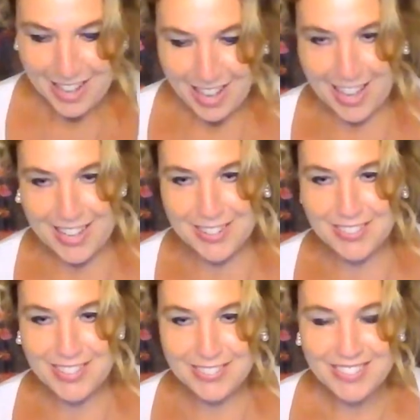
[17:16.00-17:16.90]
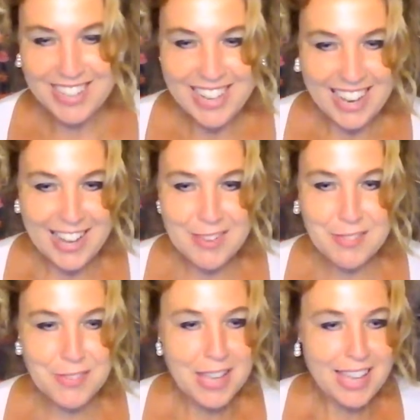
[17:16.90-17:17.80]
I don't know
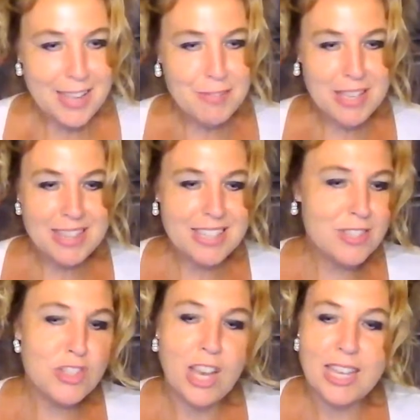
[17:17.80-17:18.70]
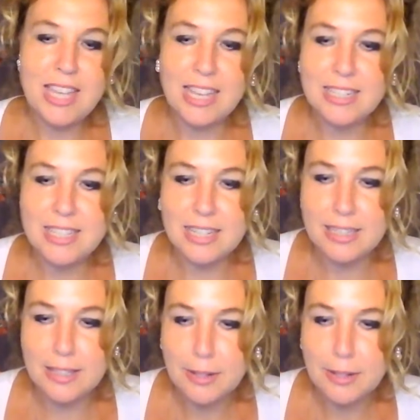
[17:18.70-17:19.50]
if in this gigantic